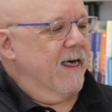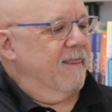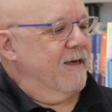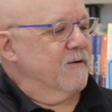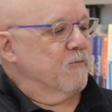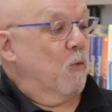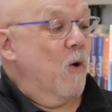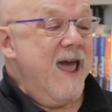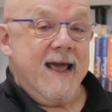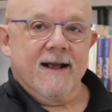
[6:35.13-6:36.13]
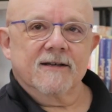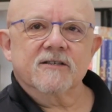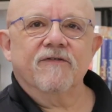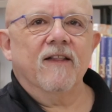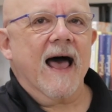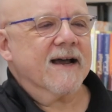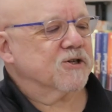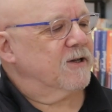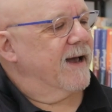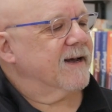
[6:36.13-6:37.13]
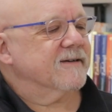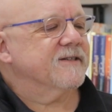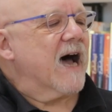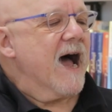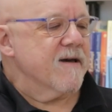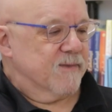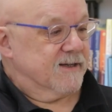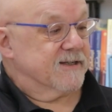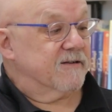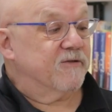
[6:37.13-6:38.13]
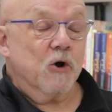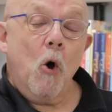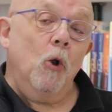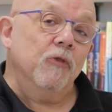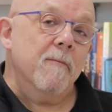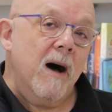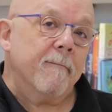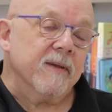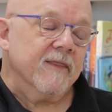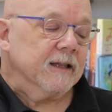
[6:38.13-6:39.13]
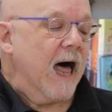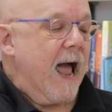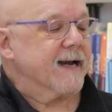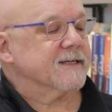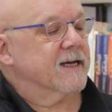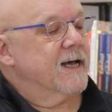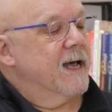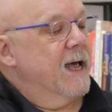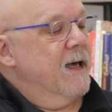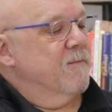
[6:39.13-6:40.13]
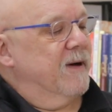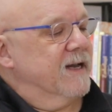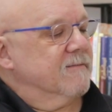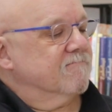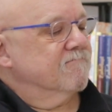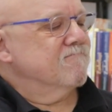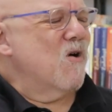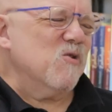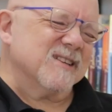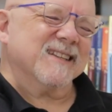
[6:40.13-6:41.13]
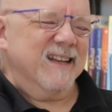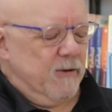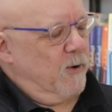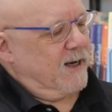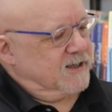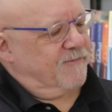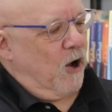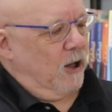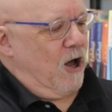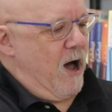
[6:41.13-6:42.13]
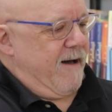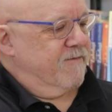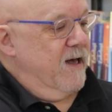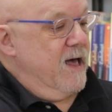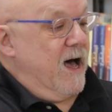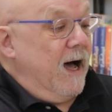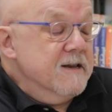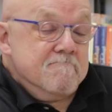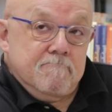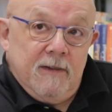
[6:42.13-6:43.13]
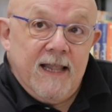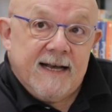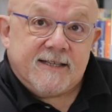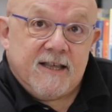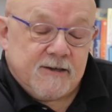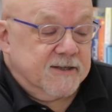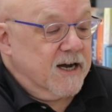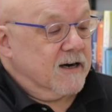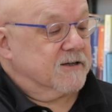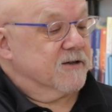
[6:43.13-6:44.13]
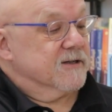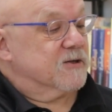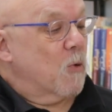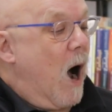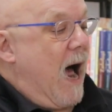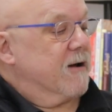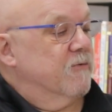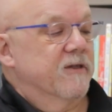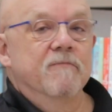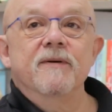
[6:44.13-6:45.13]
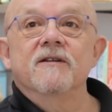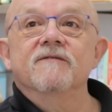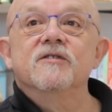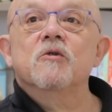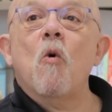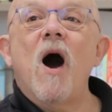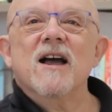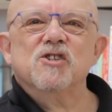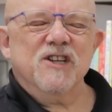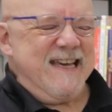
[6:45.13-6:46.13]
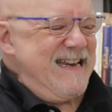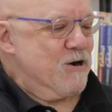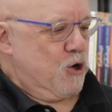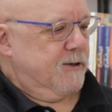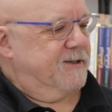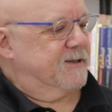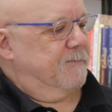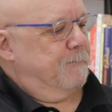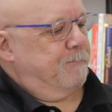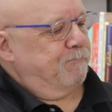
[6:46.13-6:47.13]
The wings flash like diamonds if you hold them up in the light, but mostly the wings fall off, unless they're stuck to the swat with a bit of squashed innards.